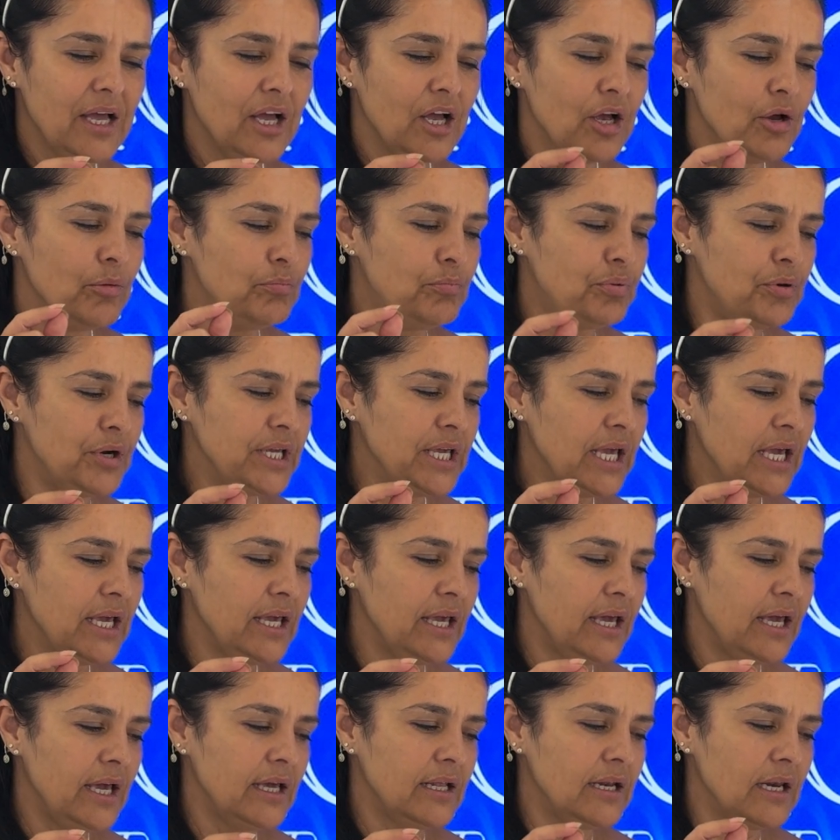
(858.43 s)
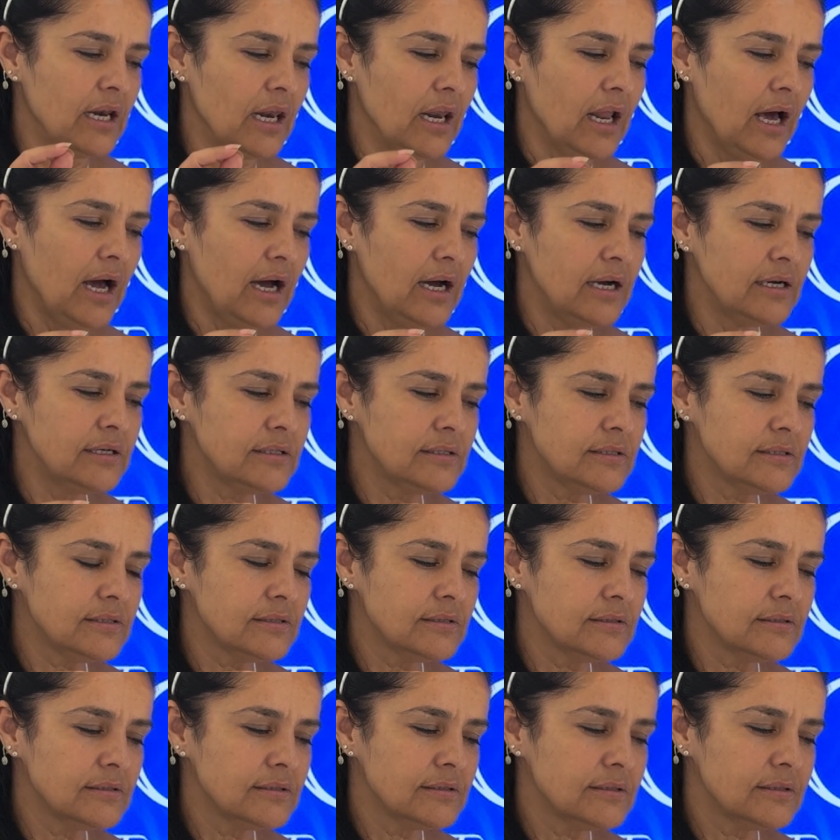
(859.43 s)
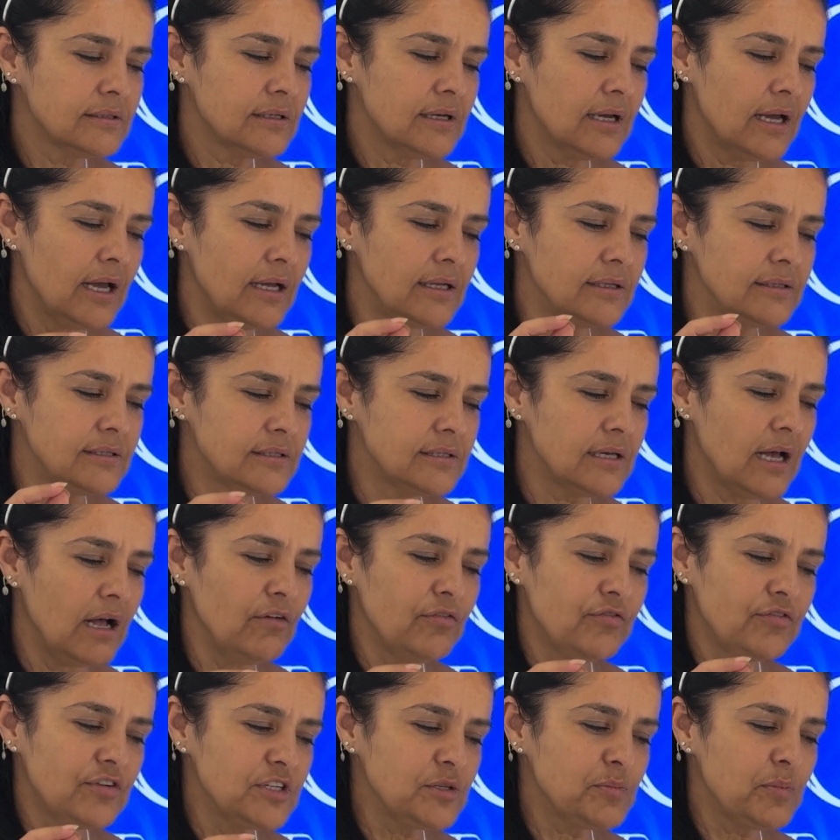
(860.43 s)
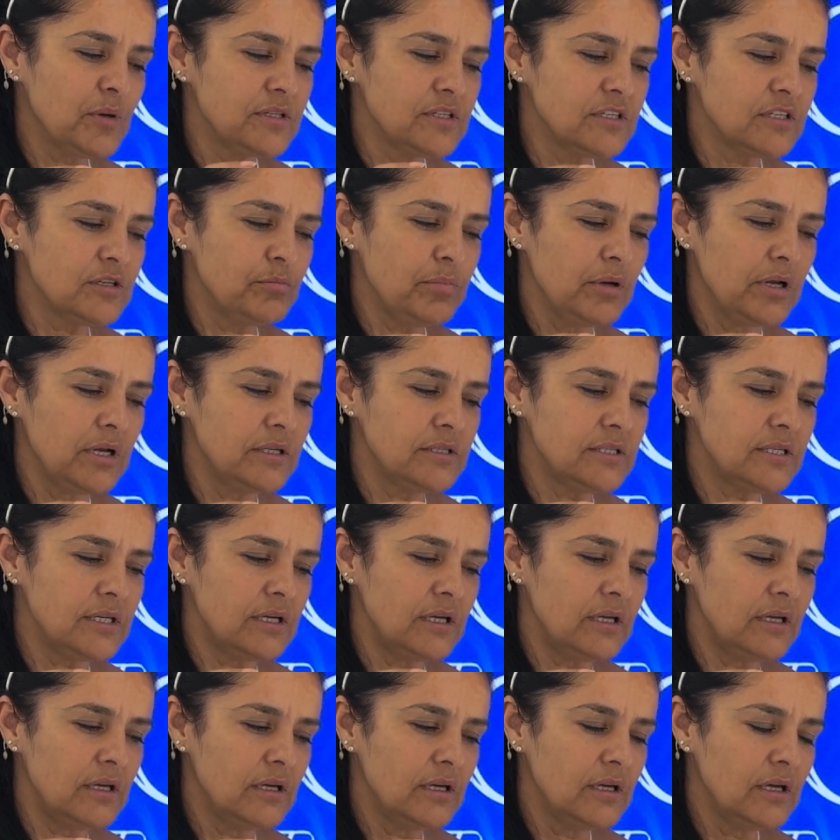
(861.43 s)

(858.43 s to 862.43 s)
bringing in light and self-responsibility,